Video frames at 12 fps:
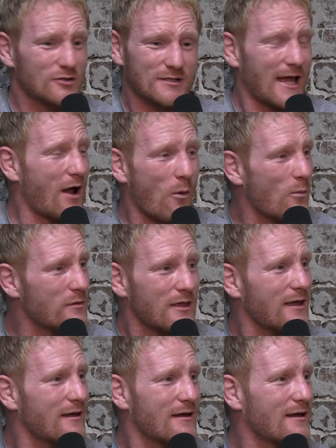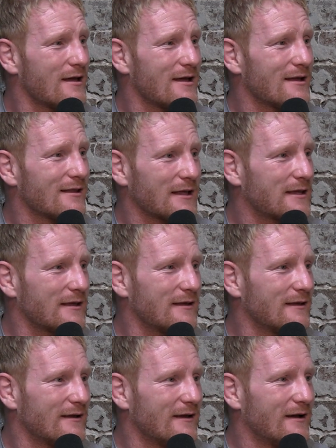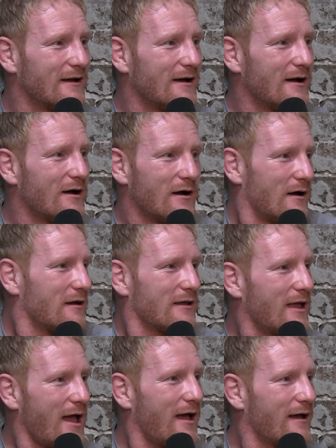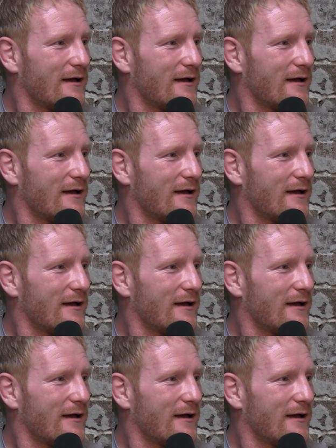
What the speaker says: You get on with it. Like, yeah.